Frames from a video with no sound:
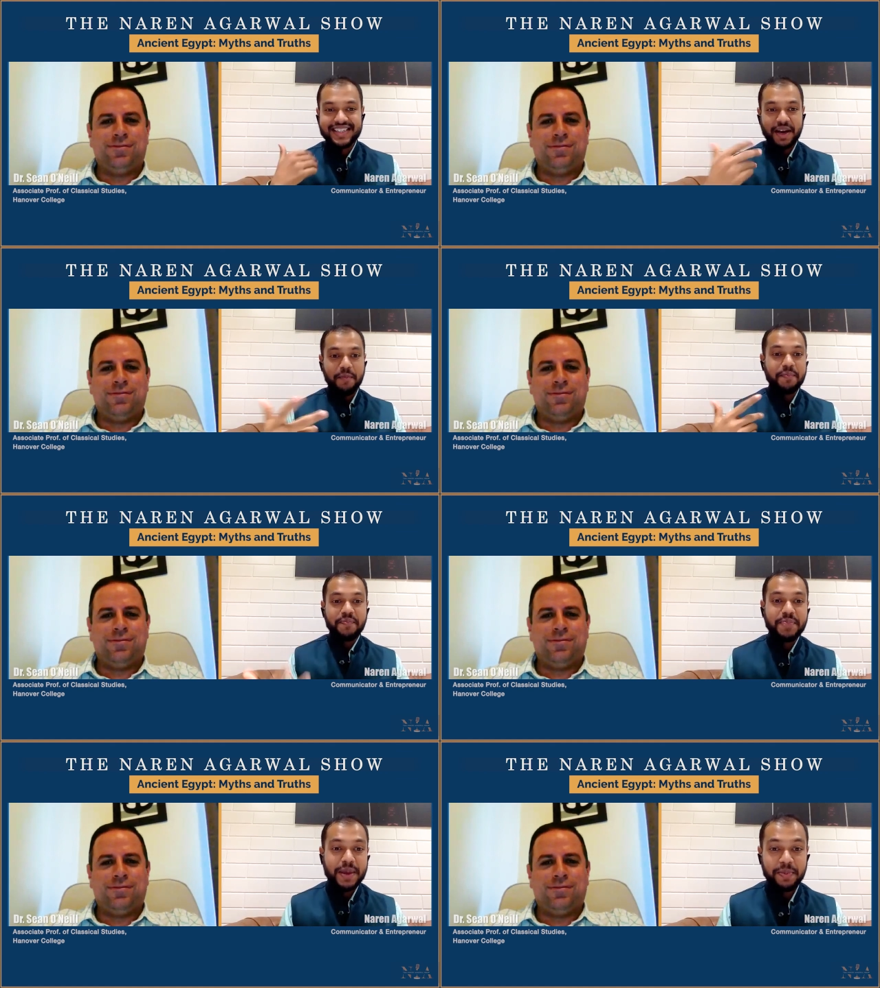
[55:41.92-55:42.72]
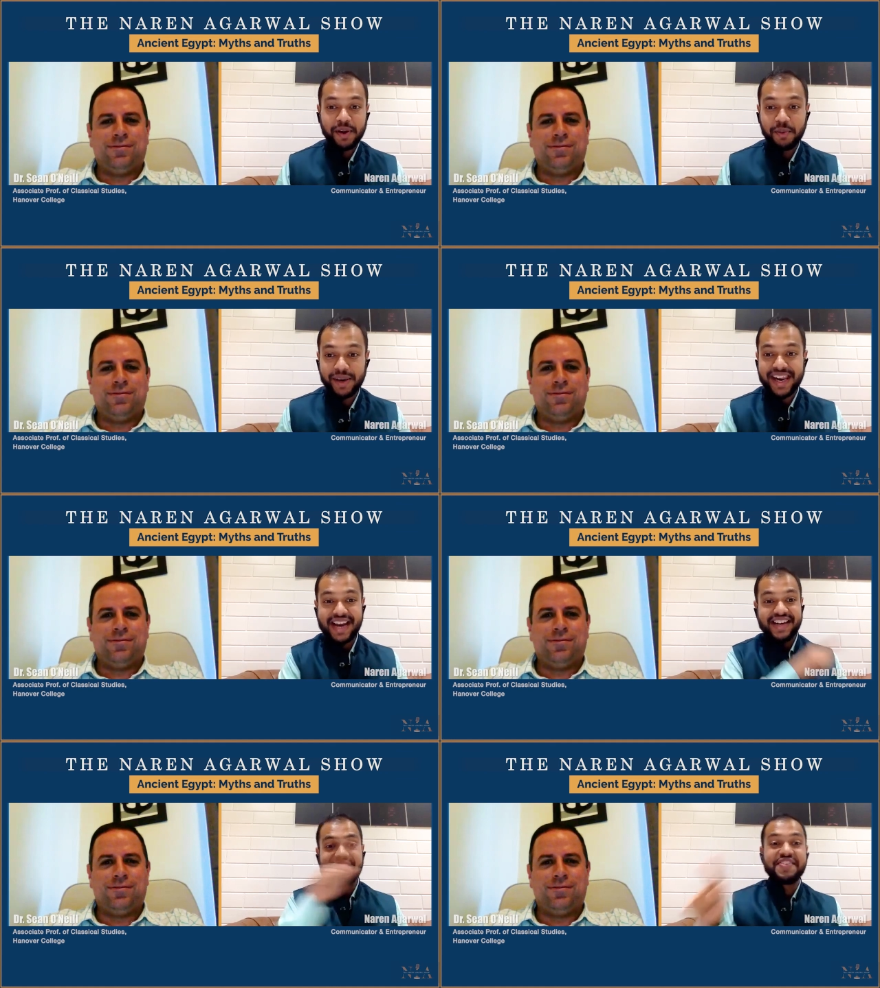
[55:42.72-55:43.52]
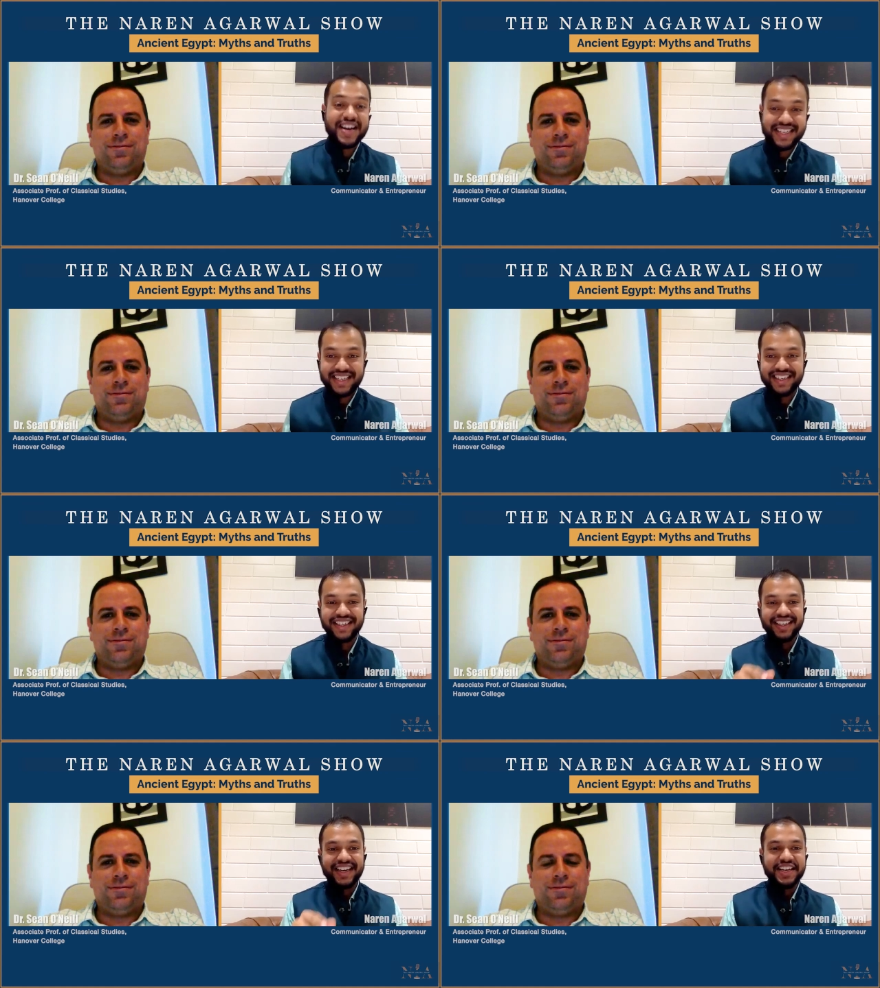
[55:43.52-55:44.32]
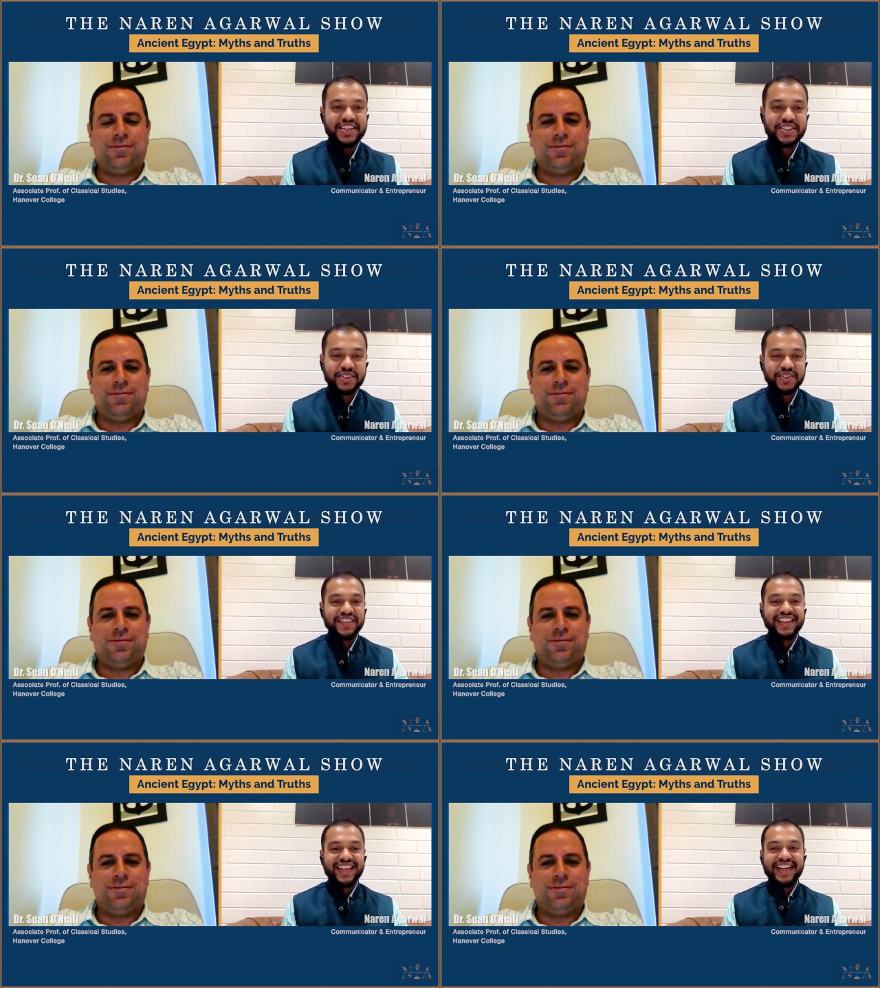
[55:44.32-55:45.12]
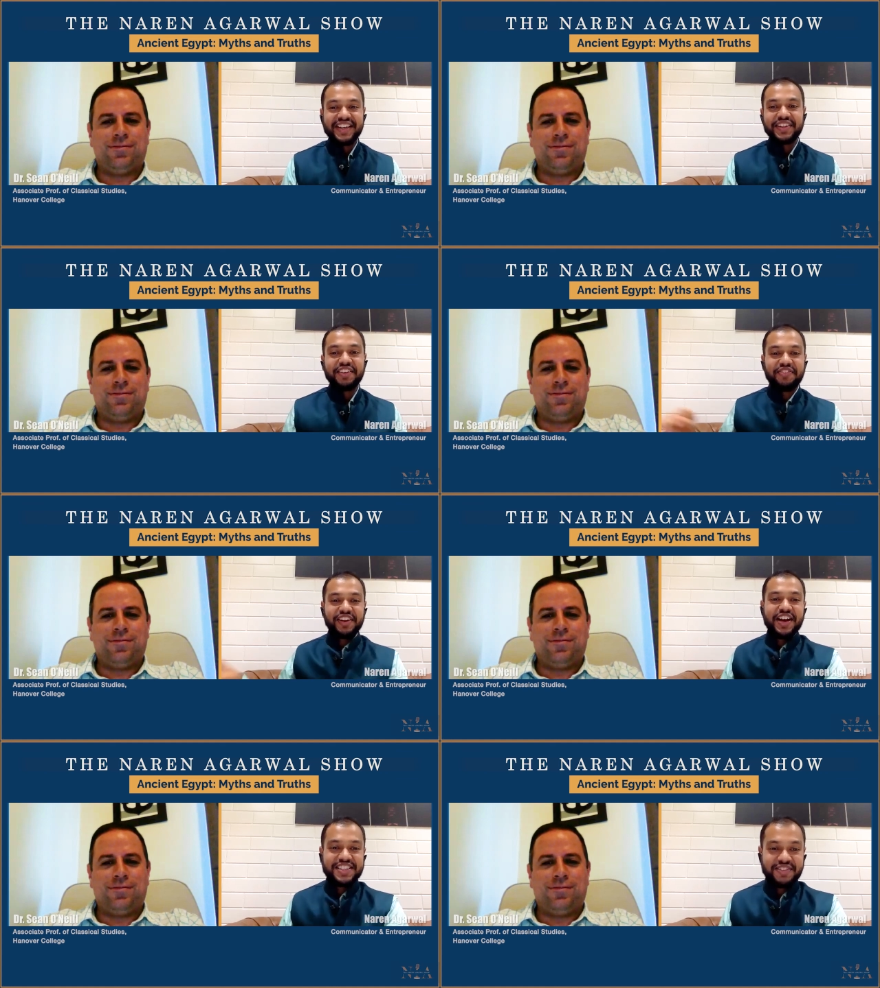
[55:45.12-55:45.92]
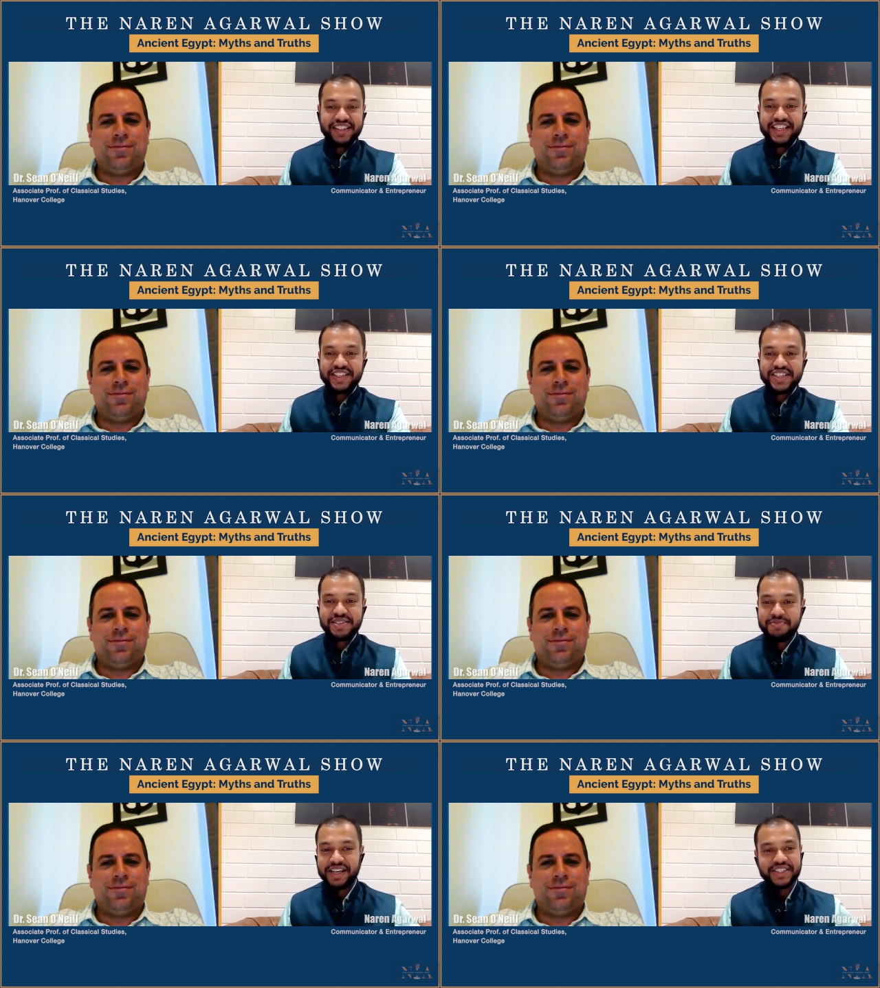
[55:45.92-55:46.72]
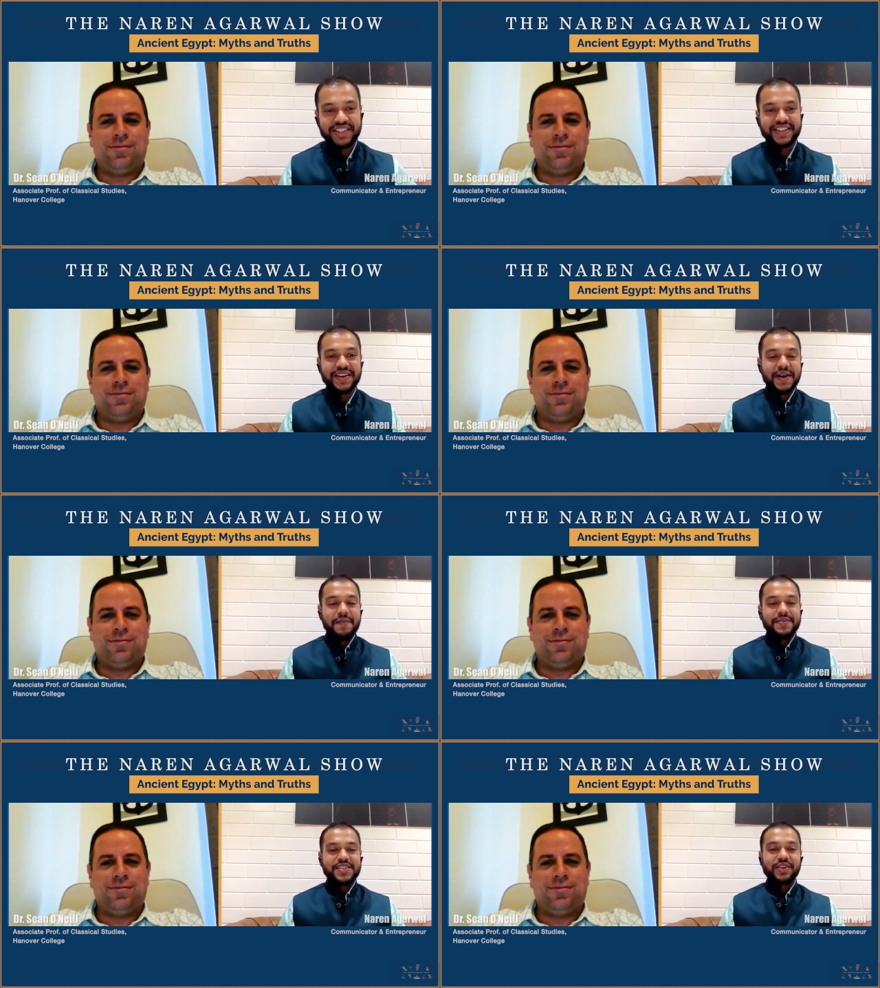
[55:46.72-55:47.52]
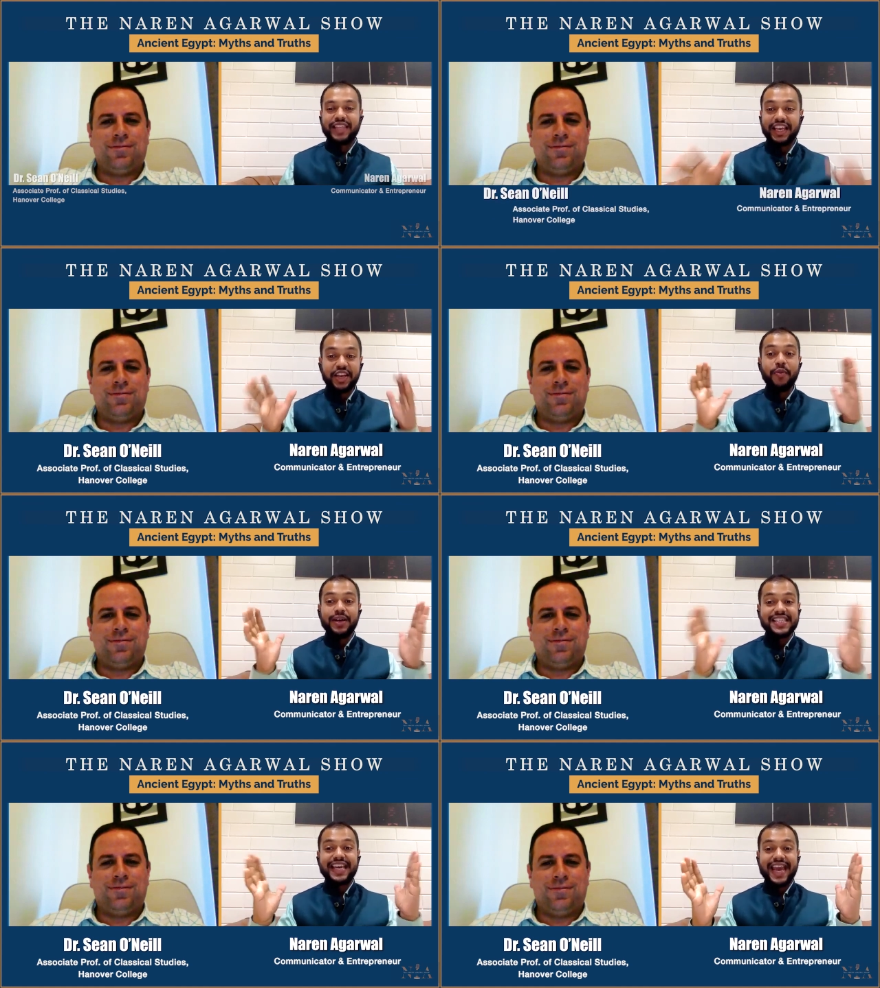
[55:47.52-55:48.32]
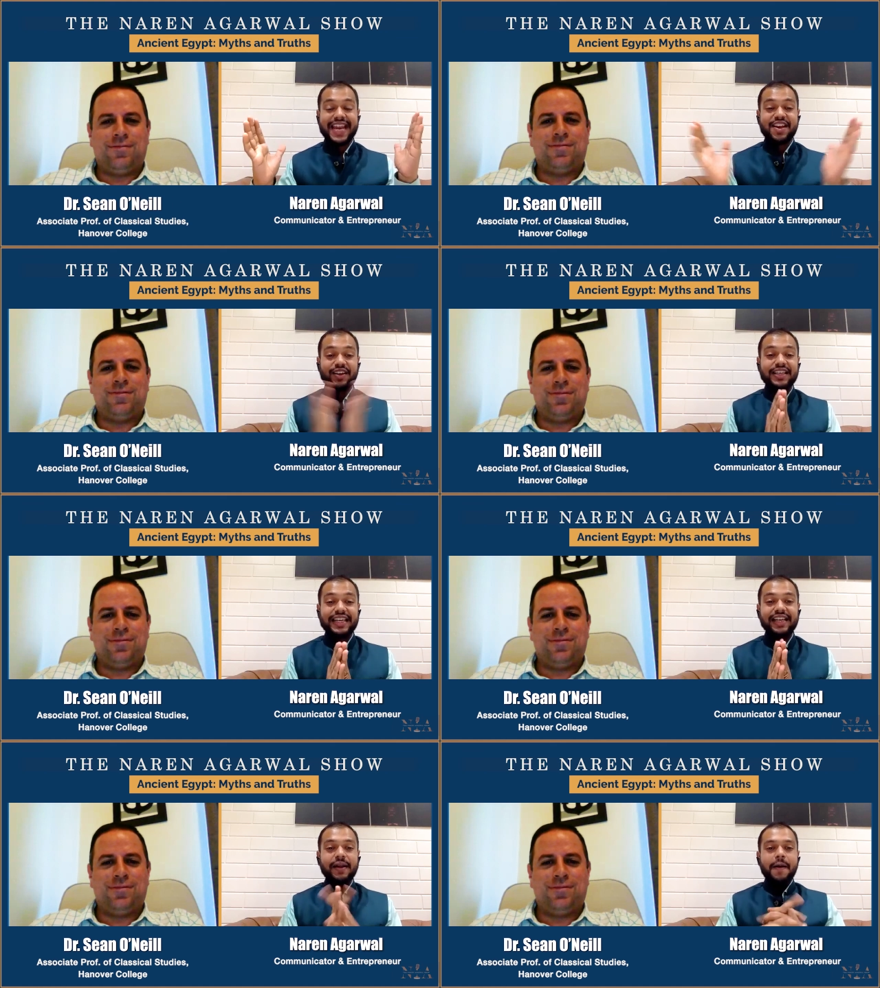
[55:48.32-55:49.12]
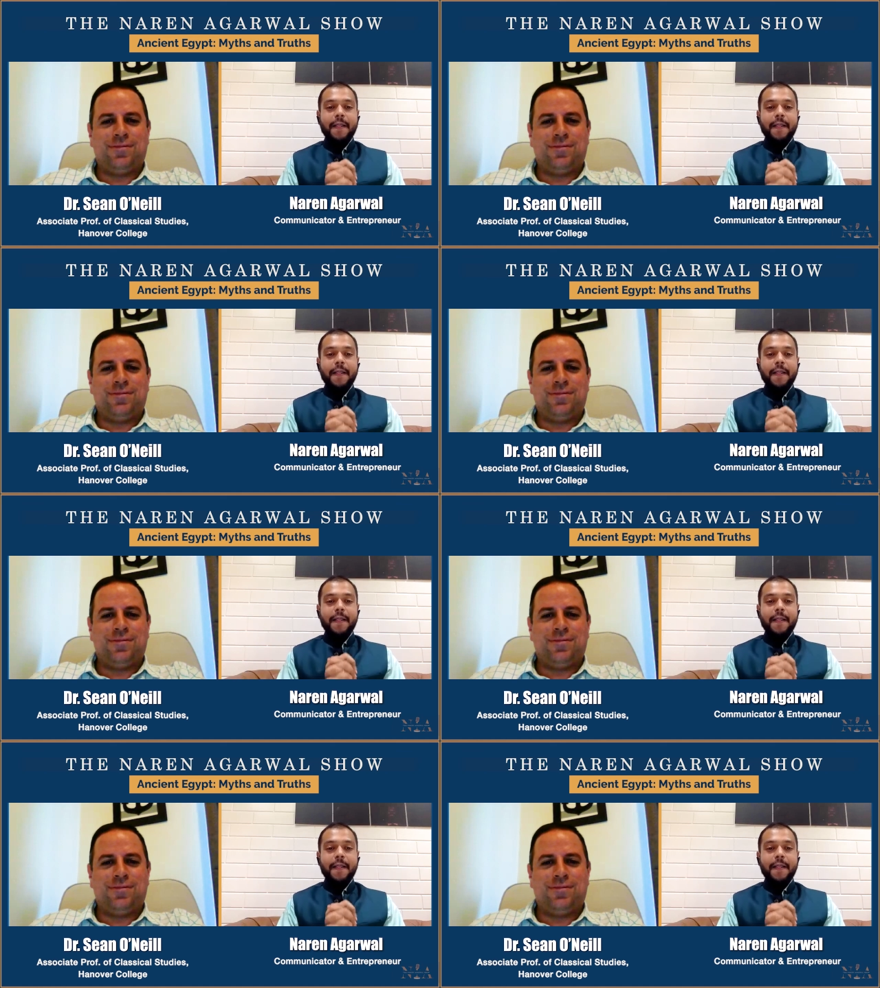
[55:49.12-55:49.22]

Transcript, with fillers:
Speaker 1: some people will get converted into into the philosophy that you just mentioned. So thank you once again, Dr. Neil.